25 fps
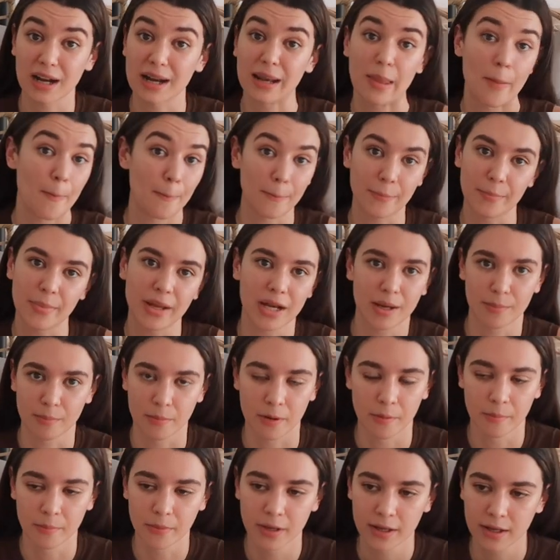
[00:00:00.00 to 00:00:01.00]

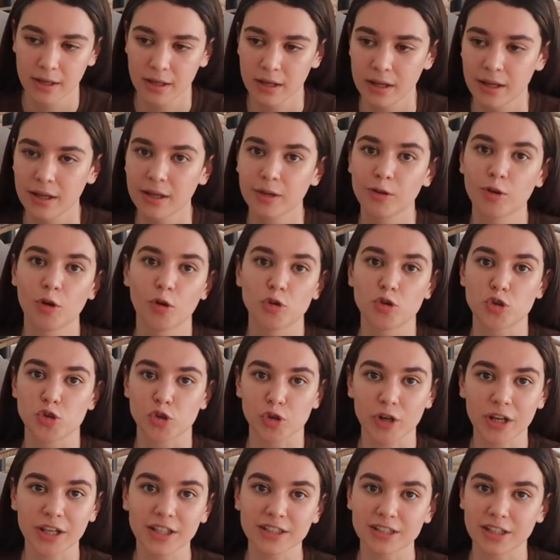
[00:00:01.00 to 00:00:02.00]
minimum. You know,
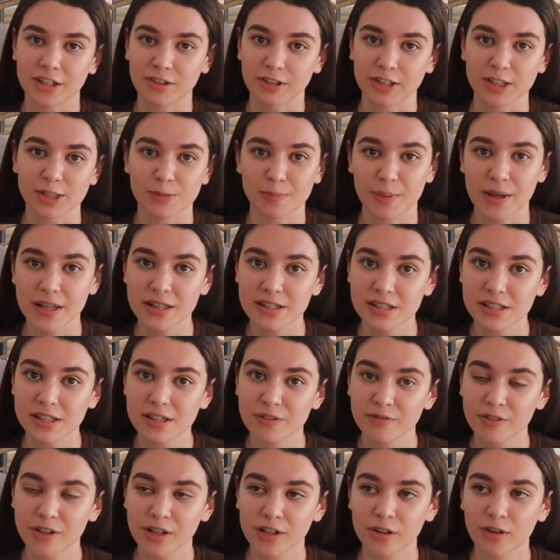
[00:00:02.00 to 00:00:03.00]
drinks are
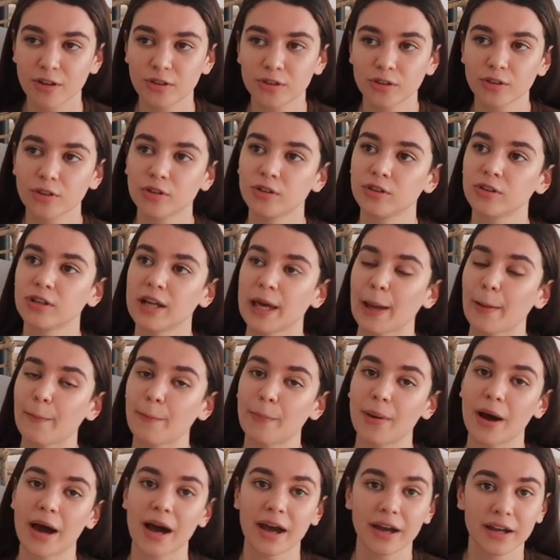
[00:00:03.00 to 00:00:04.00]
expensive in London,
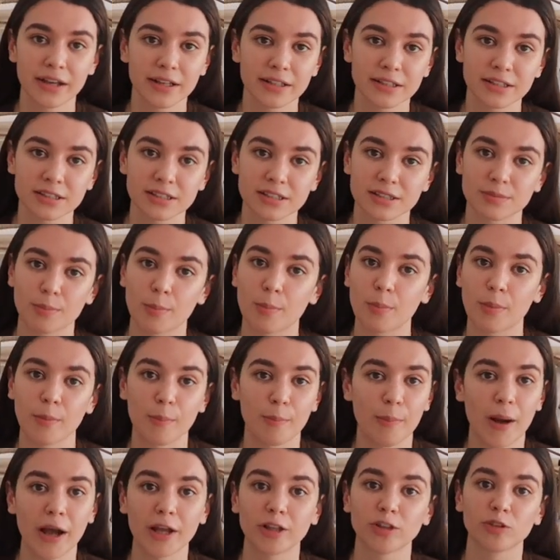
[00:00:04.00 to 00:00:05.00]
like pints,
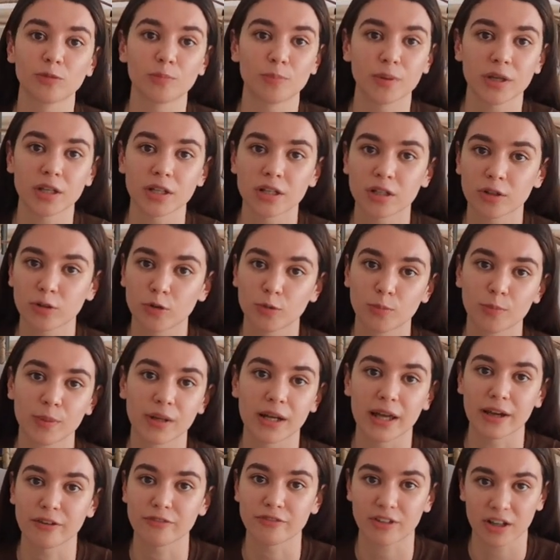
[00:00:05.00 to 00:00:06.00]
pint of beer could
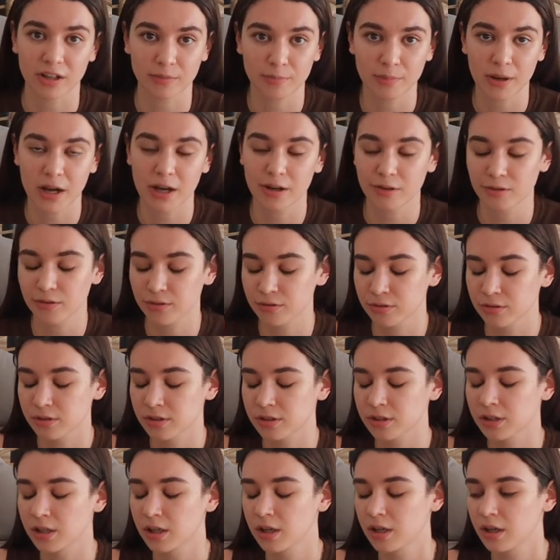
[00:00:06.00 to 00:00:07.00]
be like £5.
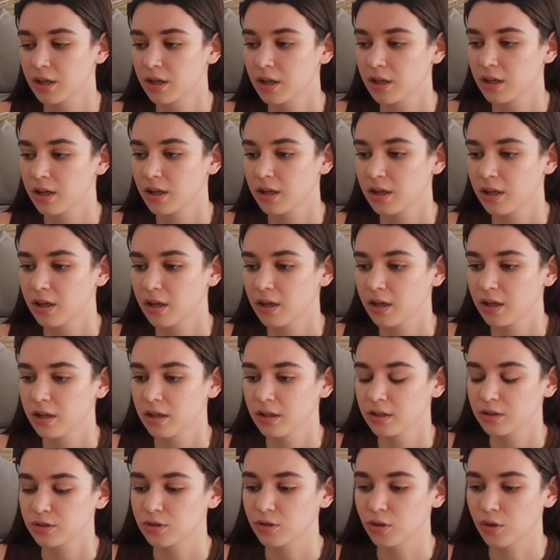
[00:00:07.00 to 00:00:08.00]

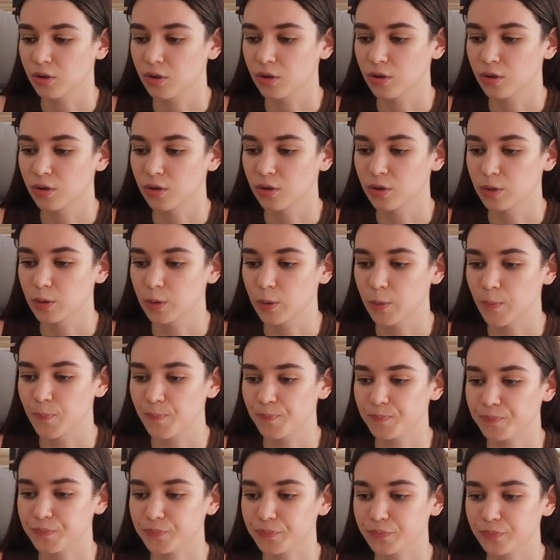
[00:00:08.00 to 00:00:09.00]

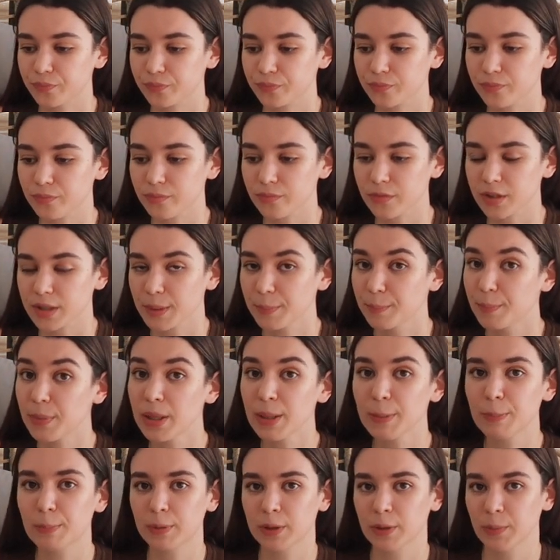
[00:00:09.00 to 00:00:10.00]
So
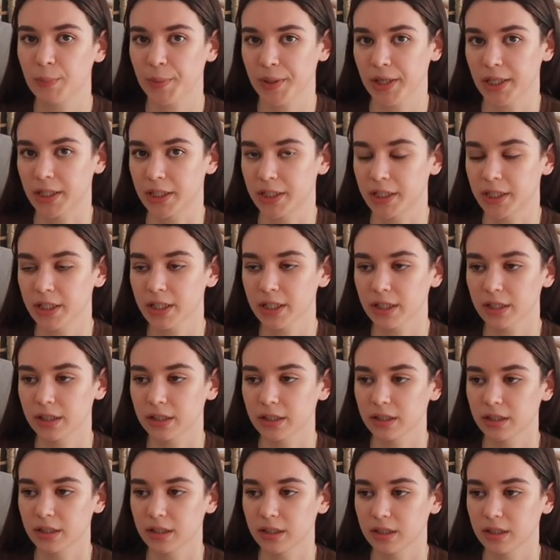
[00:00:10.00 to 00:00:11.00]
be prepared